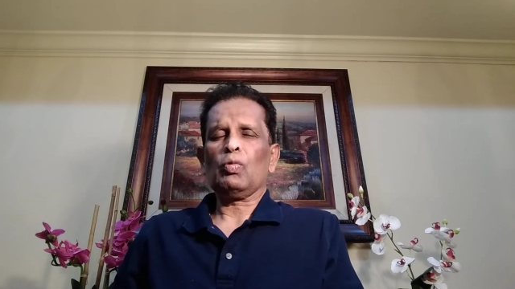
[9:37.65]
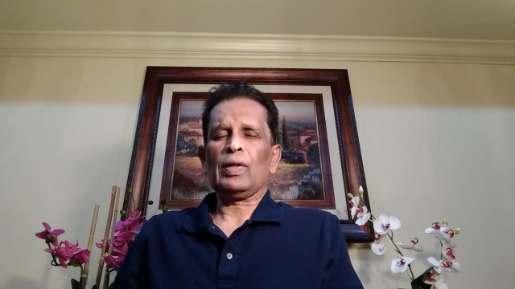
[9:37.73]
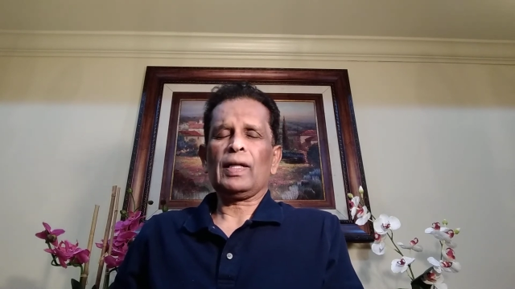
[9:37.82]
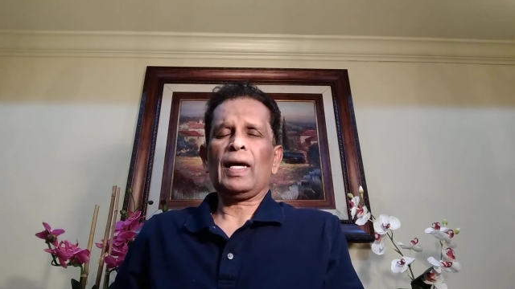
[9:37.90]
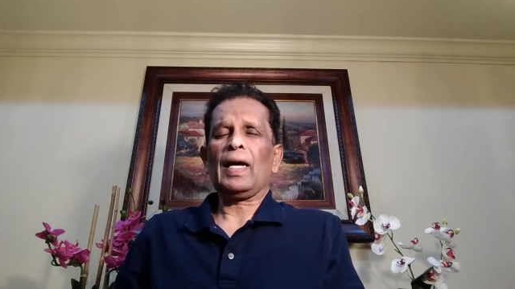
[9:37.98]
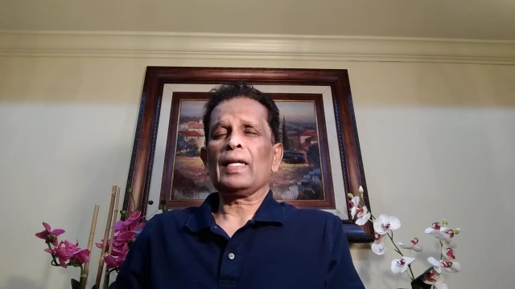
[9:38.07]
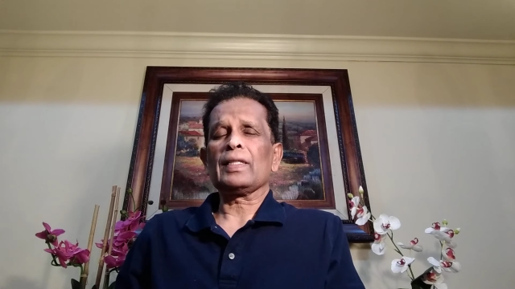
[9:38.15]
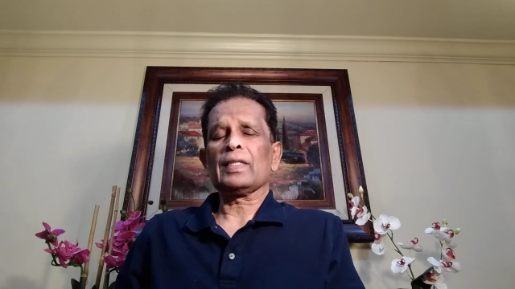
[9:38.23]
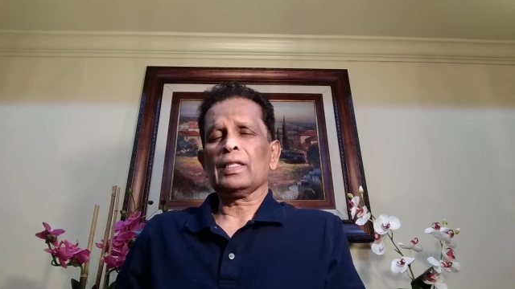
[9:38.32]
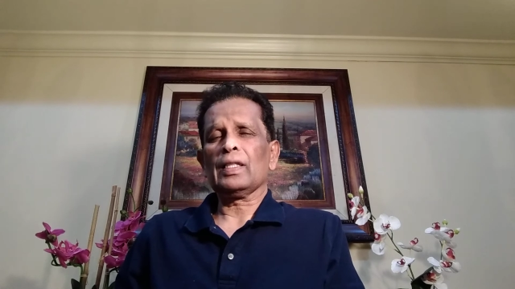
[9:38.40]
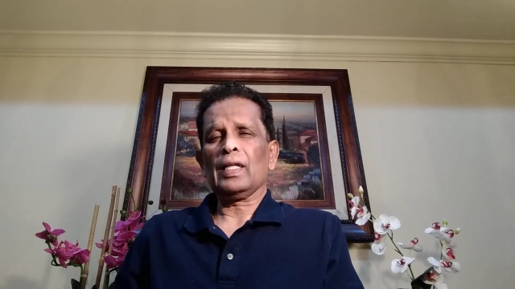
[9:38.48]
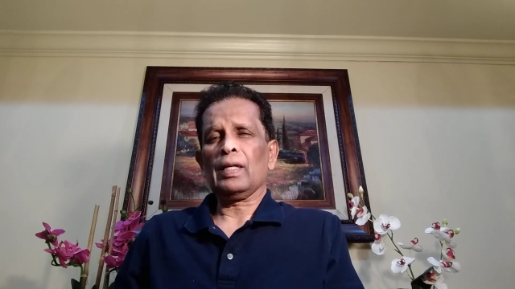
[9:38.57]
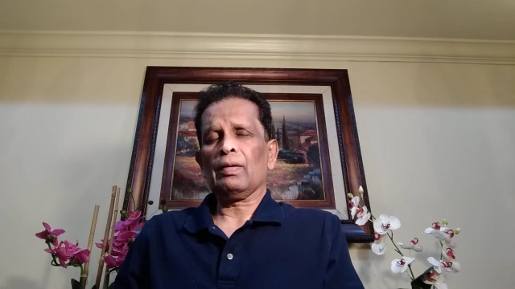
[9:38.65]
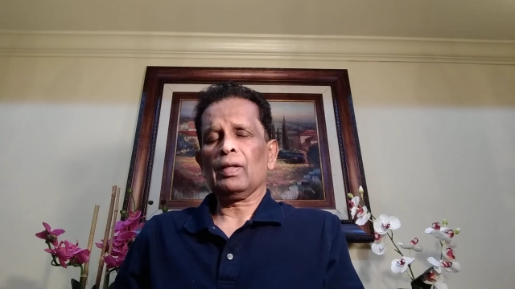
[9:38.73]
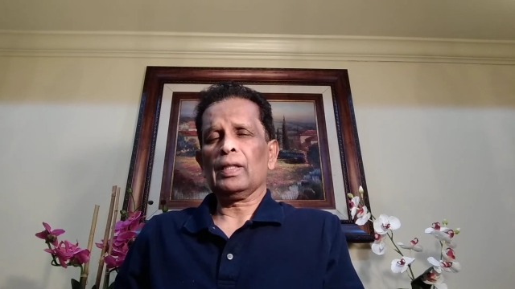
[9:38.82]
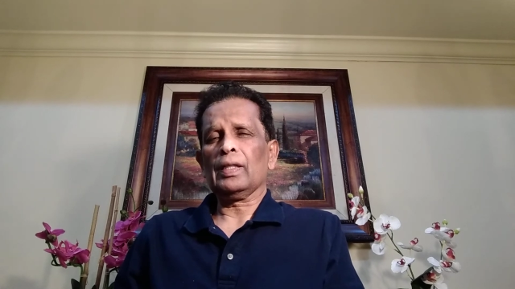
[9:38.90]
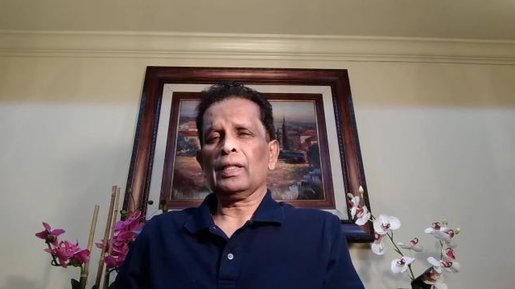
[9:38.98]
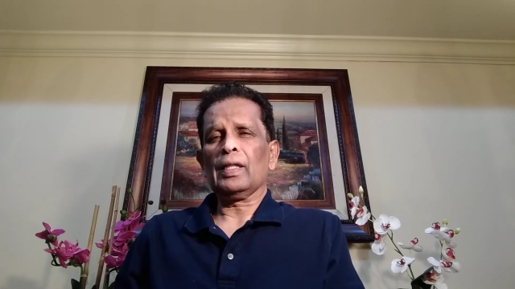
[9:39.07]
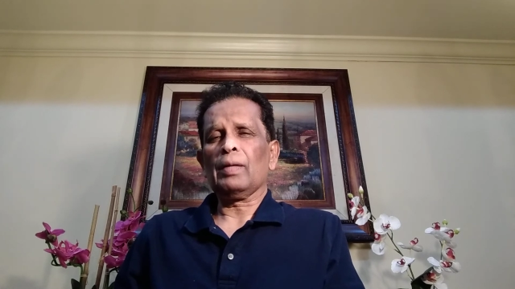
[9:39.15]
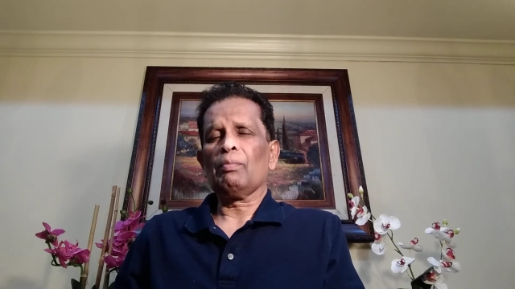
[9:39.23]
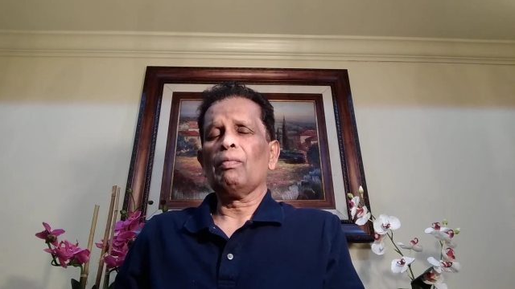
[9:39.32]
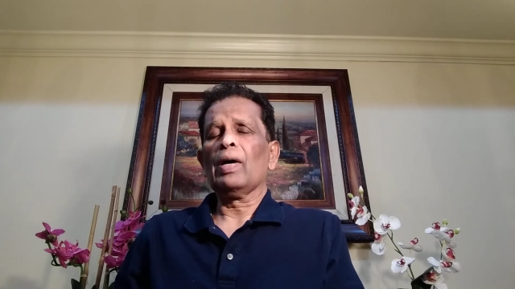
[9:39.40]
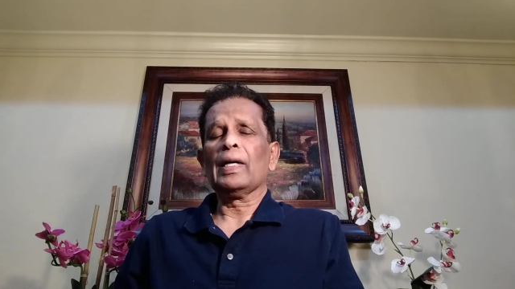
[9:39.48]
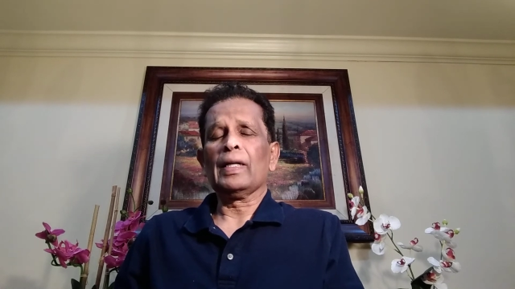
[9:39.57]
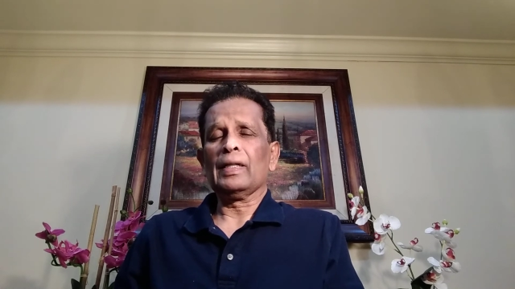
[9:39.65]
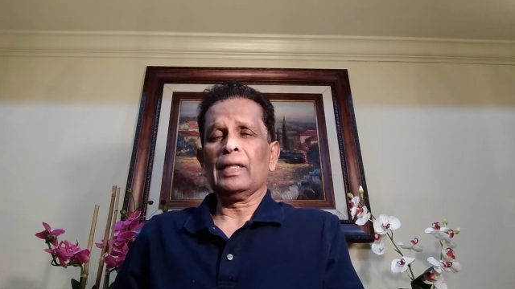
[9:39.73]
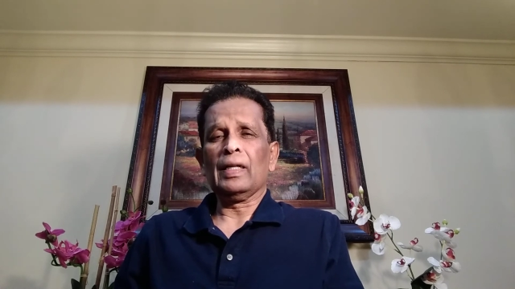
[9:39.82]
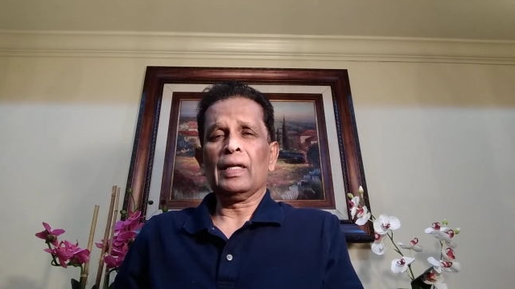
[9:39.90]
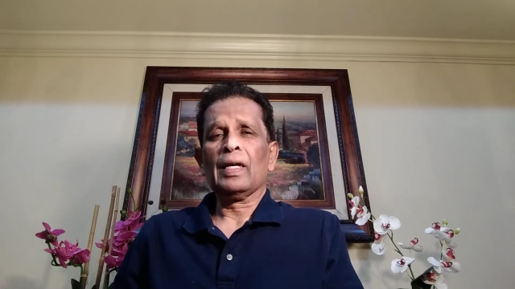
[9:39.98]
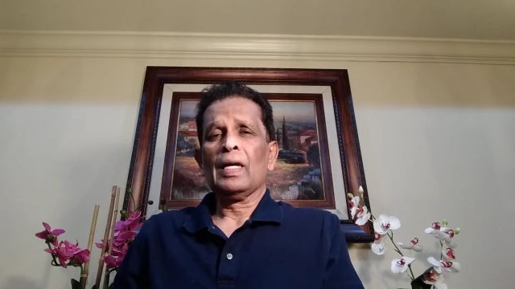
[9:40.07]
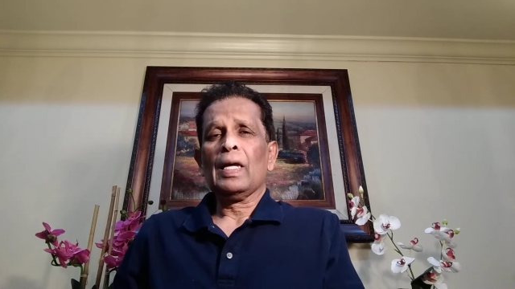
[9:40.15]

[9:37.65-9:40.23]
one has in their mind.